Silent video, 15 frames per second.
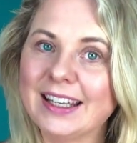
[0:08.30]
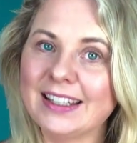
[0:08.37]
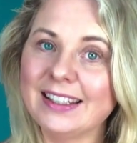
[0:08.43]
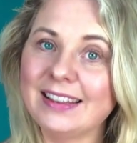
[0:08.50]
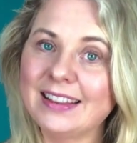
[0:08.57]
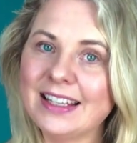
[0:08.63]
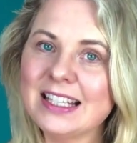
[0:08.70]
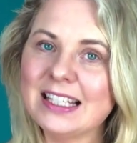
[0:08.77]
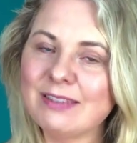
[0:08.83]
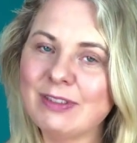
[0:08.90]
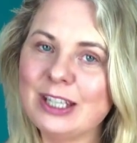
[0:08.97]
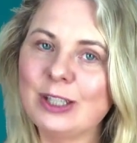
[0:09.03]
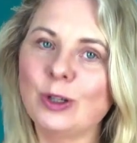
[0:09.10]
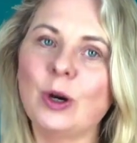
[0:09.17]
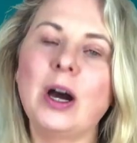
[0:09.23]
and in this
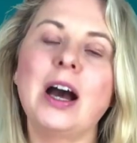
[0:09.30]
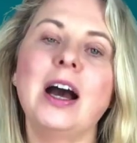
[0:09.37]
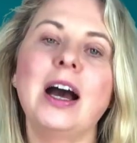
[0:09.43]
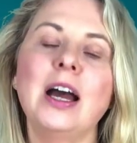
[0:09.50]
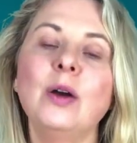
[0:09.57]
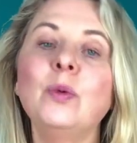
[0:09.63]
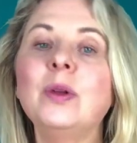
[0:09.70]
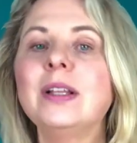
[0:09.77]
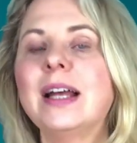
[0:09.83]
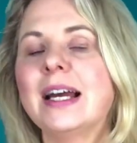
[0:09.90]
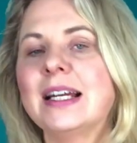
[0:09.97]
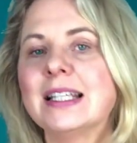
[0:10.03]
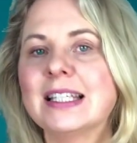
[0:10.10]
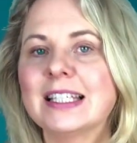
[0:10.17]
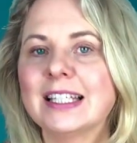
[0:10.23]
video, I will
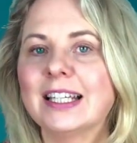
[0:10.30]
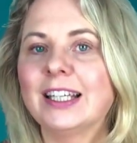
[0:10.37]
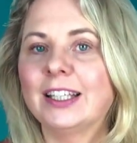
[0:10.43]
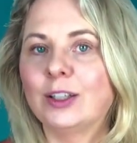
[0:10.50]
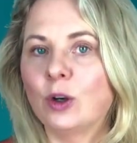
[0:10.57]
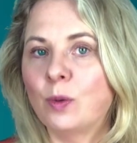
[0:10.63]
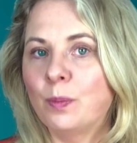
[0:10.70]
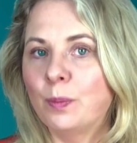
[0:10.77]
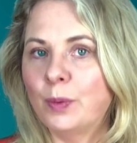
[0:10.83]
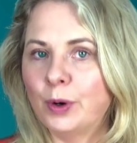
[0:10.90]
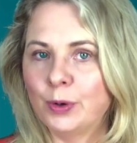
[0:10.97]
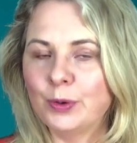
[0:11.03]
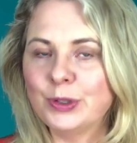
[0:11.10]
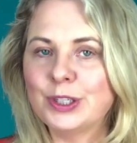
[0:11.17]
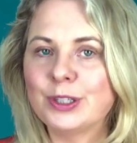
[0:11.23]
answer your
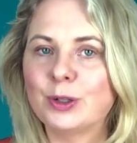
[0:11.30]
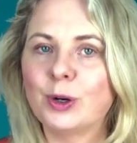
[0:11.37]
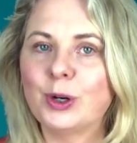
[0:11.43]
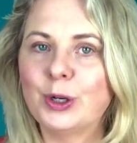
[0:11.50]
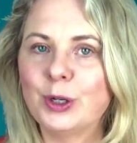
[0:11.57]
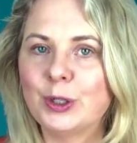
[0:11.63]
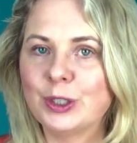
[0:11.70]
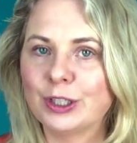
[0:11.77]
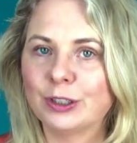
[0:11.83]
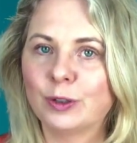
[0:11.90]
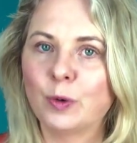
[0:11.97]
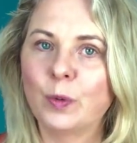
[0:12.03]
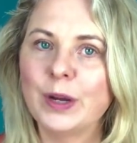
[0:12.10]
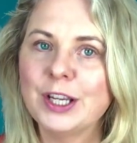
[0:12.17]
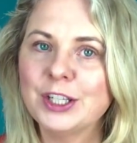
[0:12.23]
most urgent
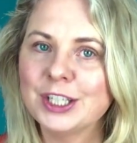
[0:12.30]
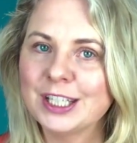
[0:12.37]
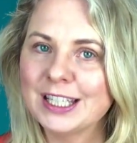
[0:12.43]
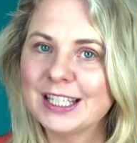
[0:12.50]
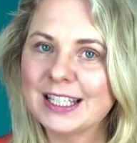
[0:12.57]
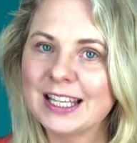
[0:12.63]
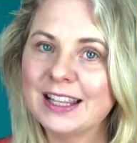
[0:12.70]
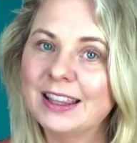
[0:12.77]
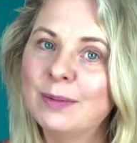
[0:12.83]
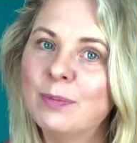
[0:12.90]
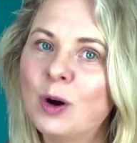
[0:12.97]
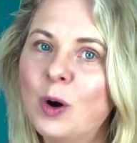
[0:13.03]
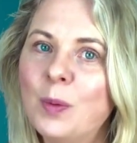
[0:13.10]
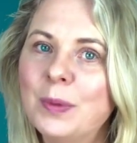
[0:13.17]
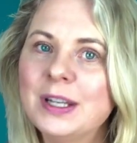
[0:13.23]
questions at the
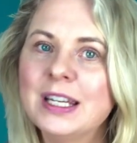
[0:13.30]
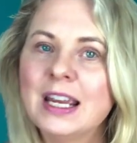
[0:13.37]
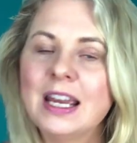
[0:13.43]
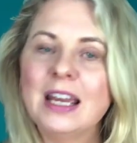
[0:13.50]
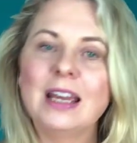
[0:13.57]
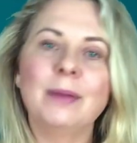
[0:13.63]
moment